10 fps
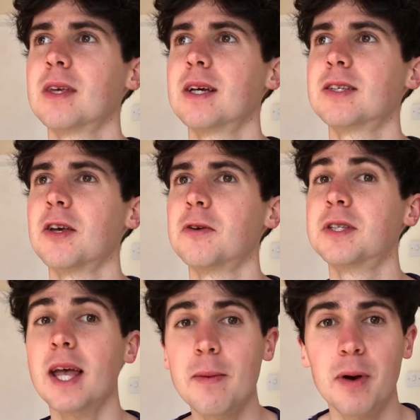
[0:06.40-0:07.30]
So
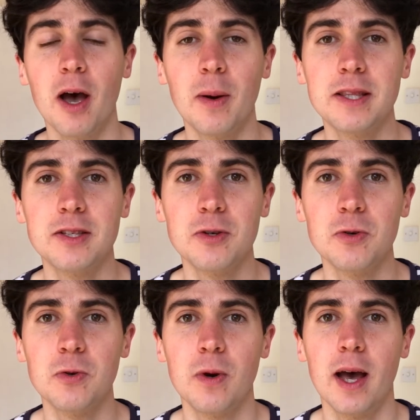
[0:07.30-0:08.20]
STEP, I went
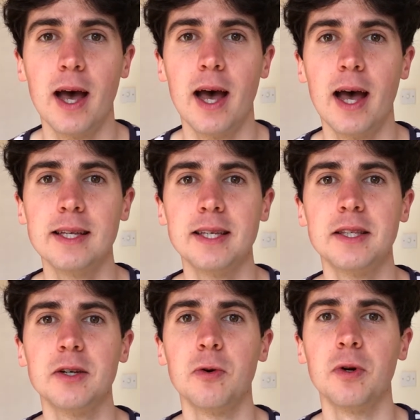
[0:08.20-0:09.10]
to a
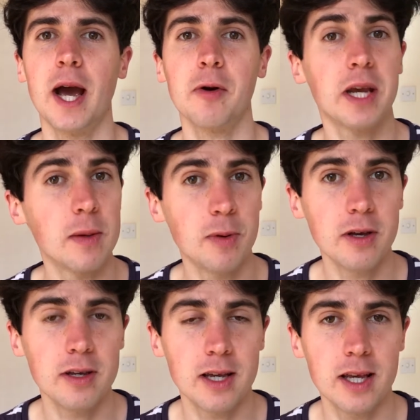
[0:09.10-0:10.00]
city called
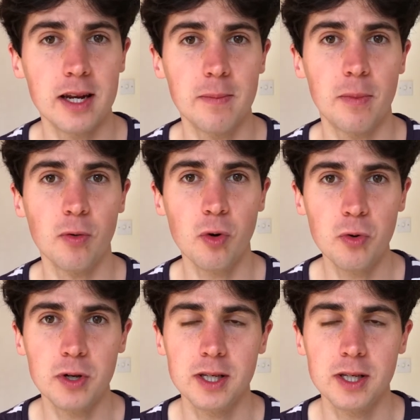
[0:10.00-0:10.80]
Arequipa in Peru.